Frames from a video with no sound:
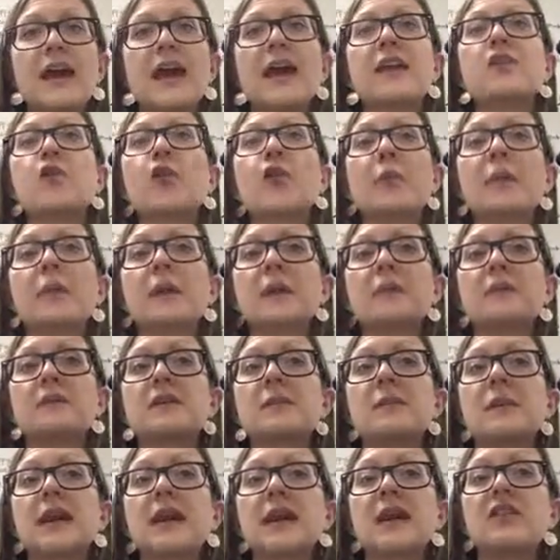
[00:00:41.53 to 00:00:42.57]
and open up
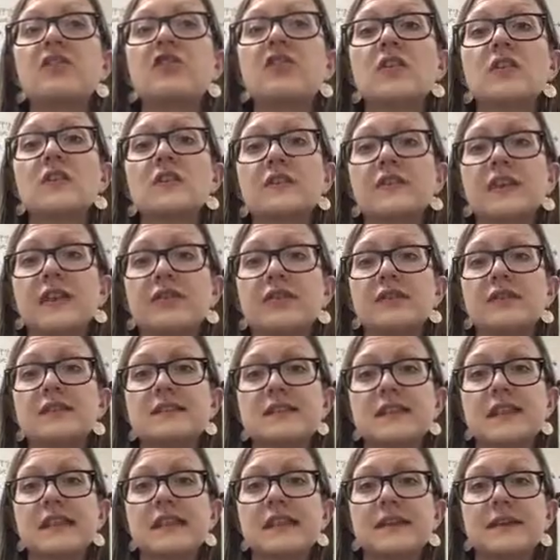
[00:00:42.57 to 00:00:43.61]
to page
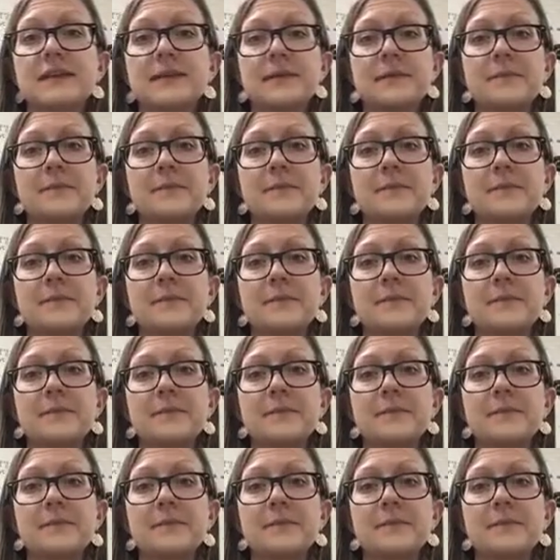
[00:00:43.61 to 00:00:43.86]
17.